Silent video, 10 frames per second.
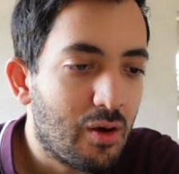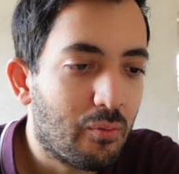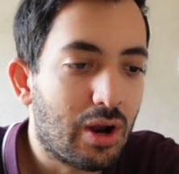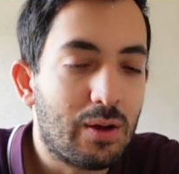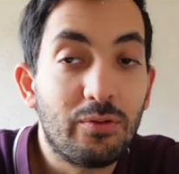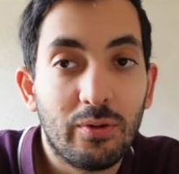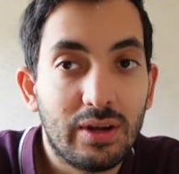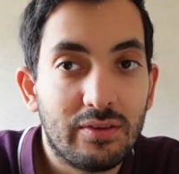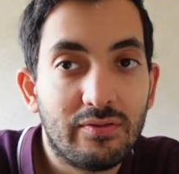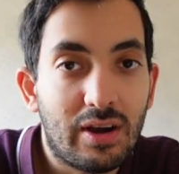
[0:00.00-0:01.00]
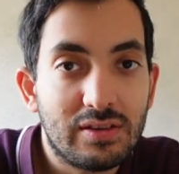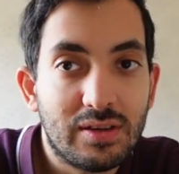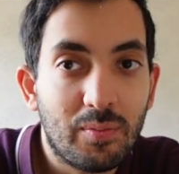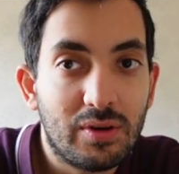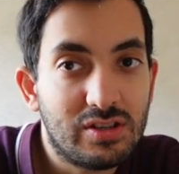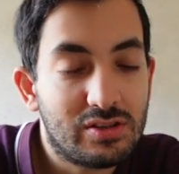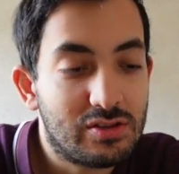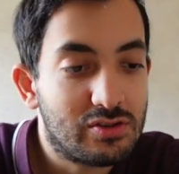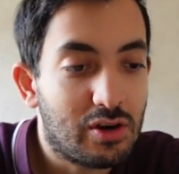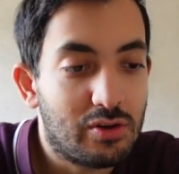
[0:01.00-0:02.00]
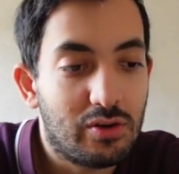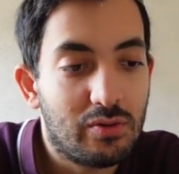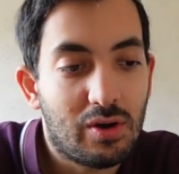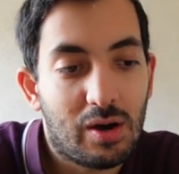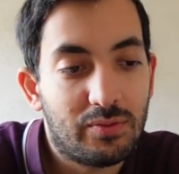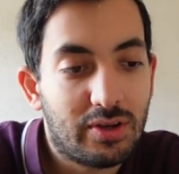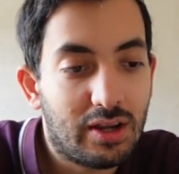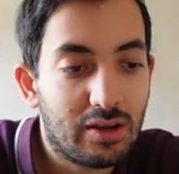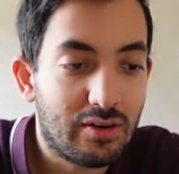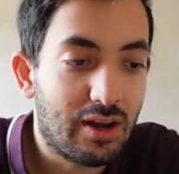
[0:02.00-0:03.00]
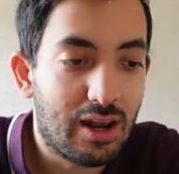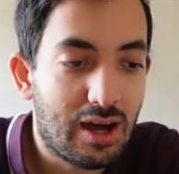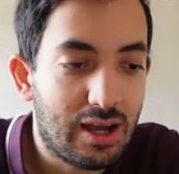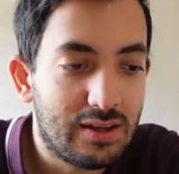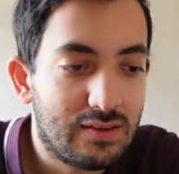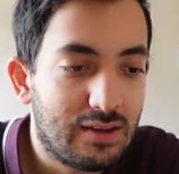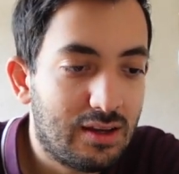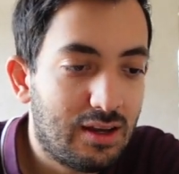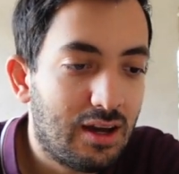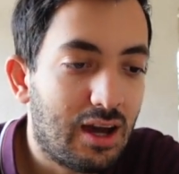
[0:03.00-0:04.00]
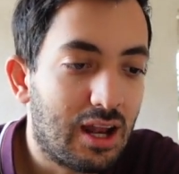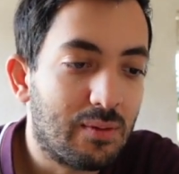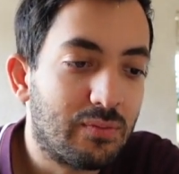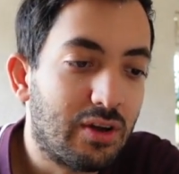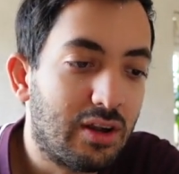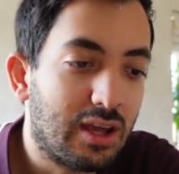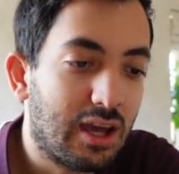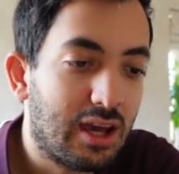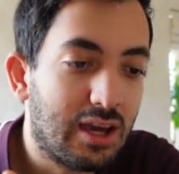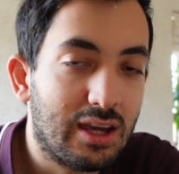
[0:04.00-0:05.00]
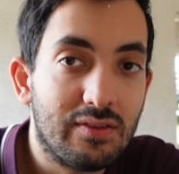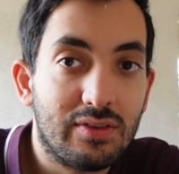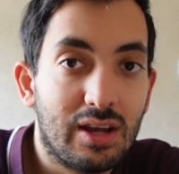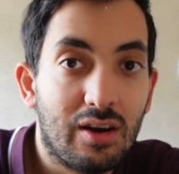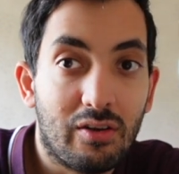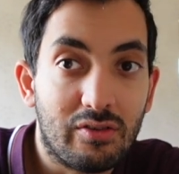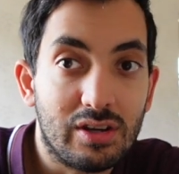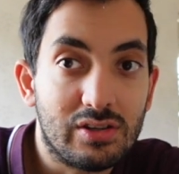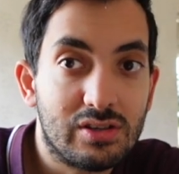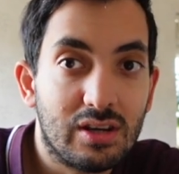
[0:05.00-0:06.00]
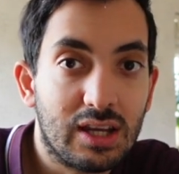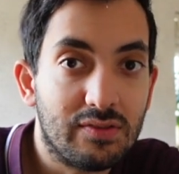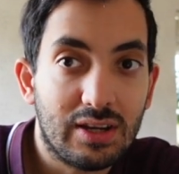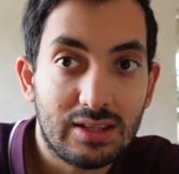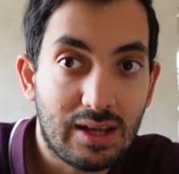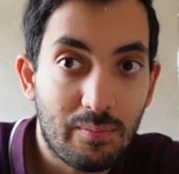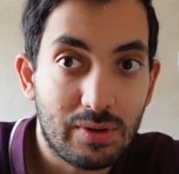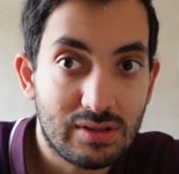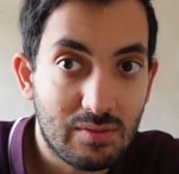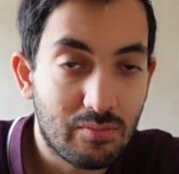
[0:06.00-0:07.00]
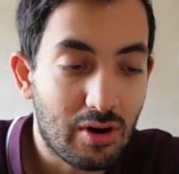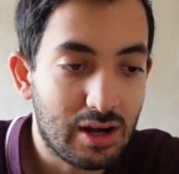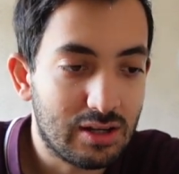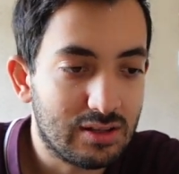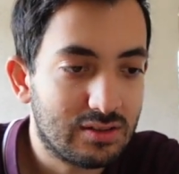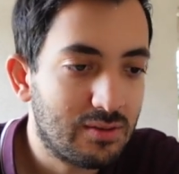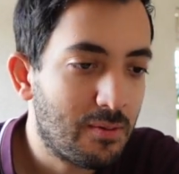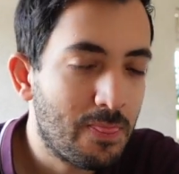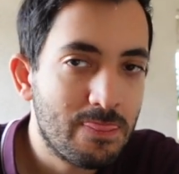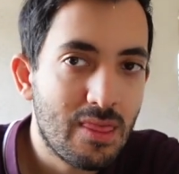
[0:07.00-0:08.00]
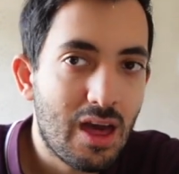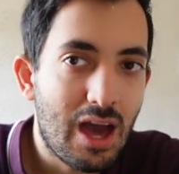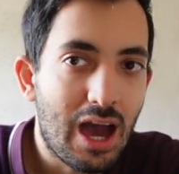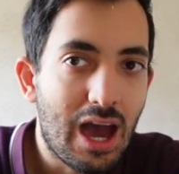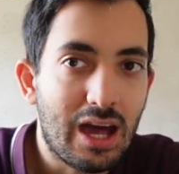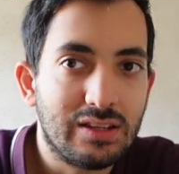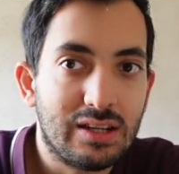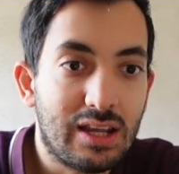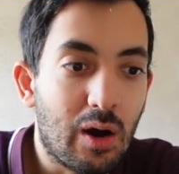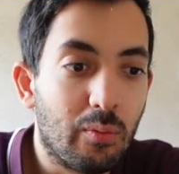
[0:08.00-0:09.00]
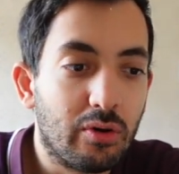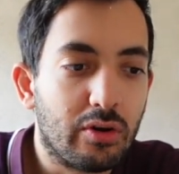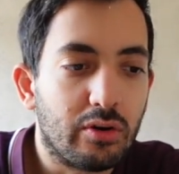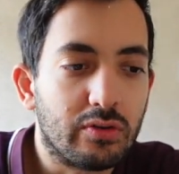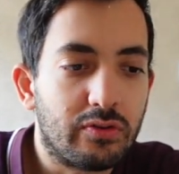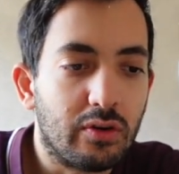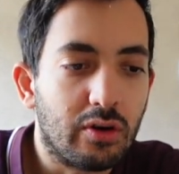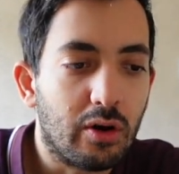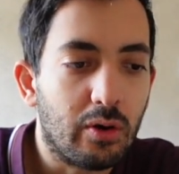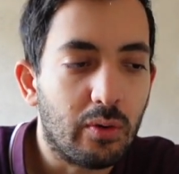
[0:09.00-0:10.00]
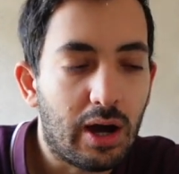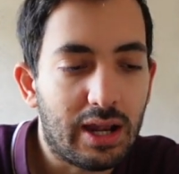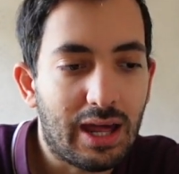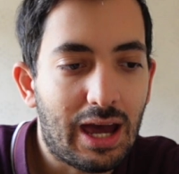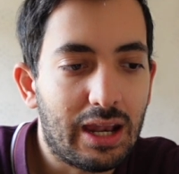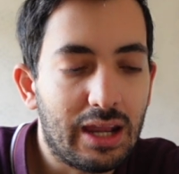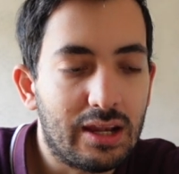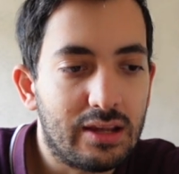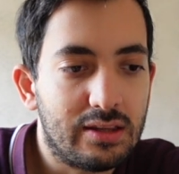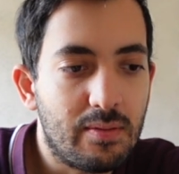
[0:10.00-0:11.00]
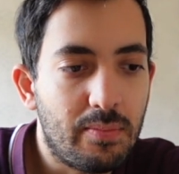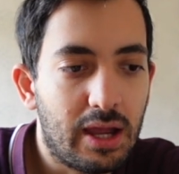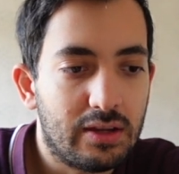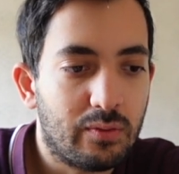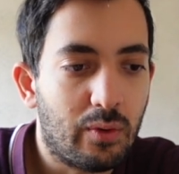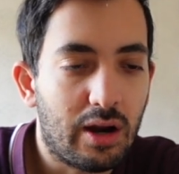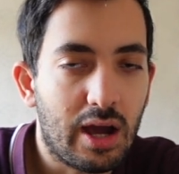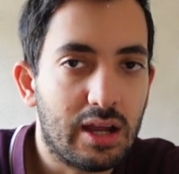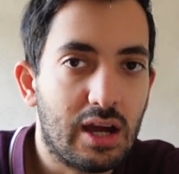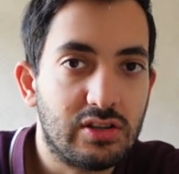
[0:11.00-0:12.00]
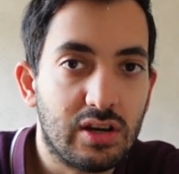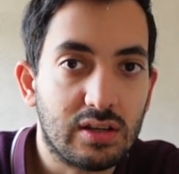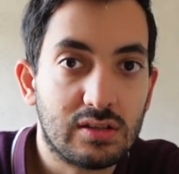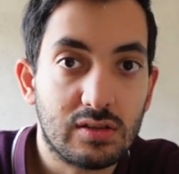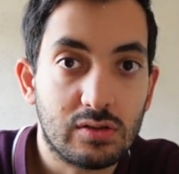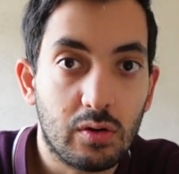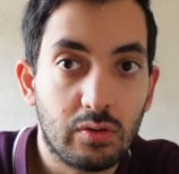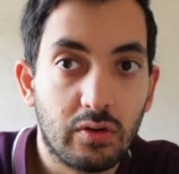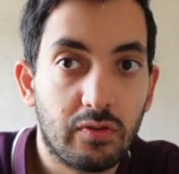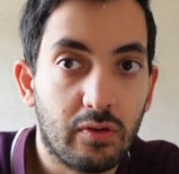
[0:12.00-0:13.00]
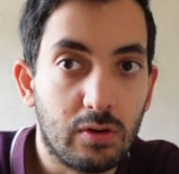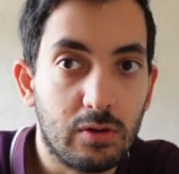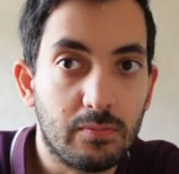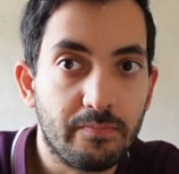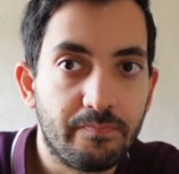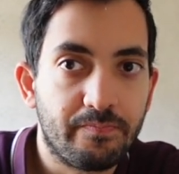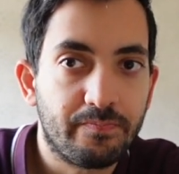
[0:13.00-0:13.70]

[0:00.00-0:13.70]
What I'm doing, very simply, just to show you, I'm turning on a light and I'm turning it, giving it orange and giving it 10% brightness. And now I'm going to also go and add in the bit where I adjust the Sonos volume.